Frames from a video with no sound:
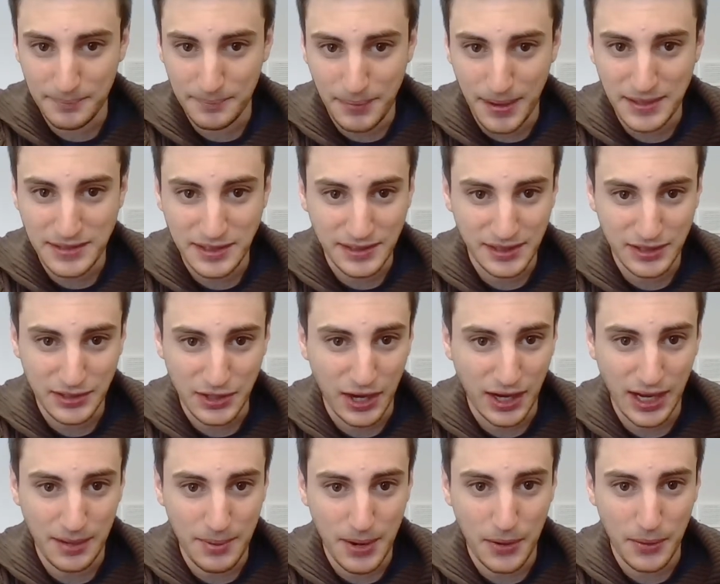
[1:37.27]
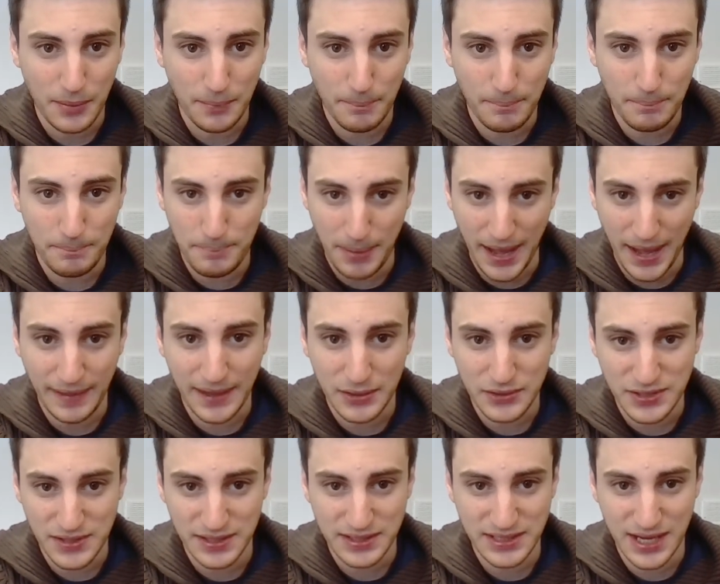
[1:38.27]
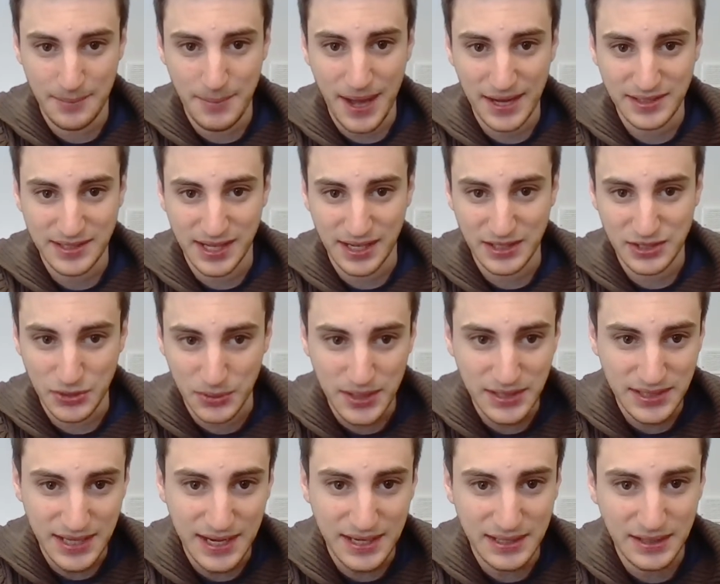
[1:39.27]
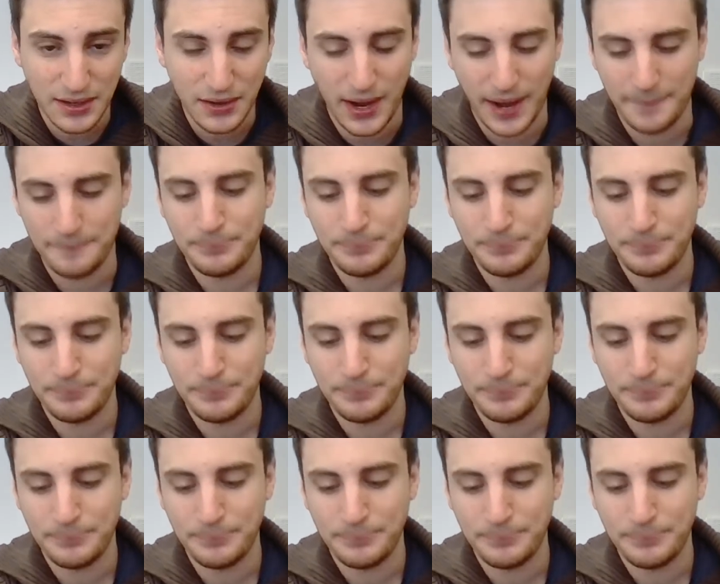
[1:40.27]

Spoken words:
basically talking about bailouts on the TMX thing. So he said, okay,